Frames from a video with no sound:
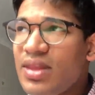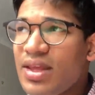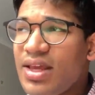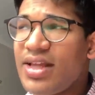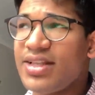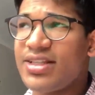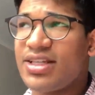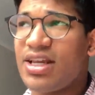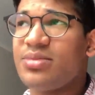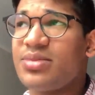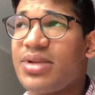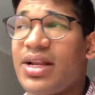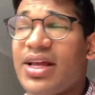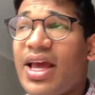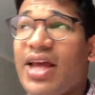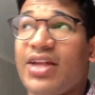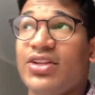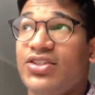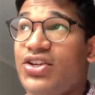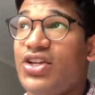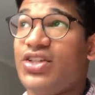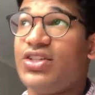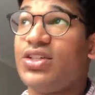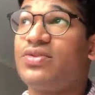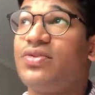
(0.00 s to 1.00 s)
In terms like
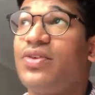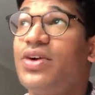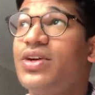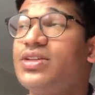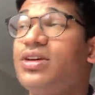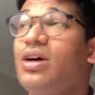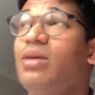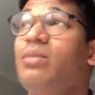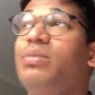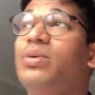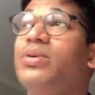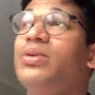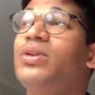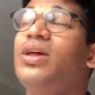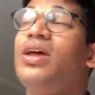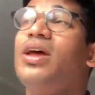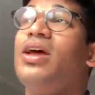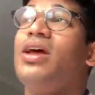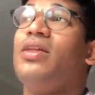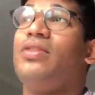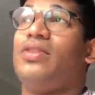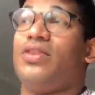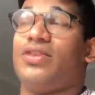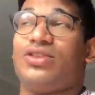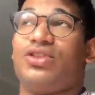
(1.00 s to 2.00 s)
at Jesus, for example,
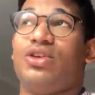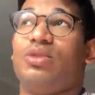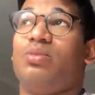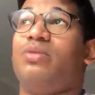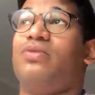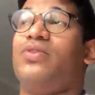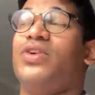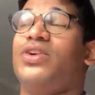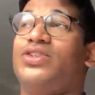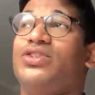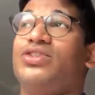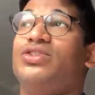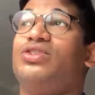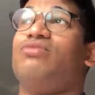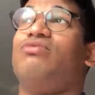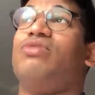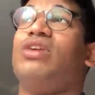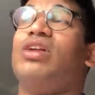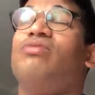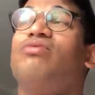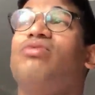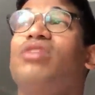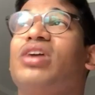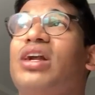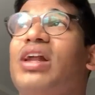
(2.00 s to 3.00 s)
the supervisions are
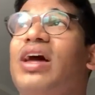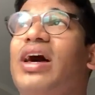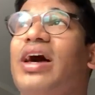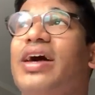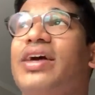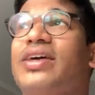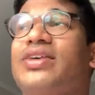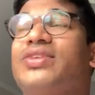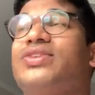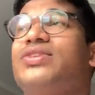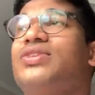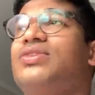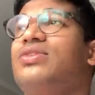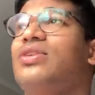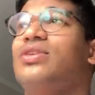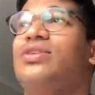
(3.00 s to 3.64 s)
really relaxed.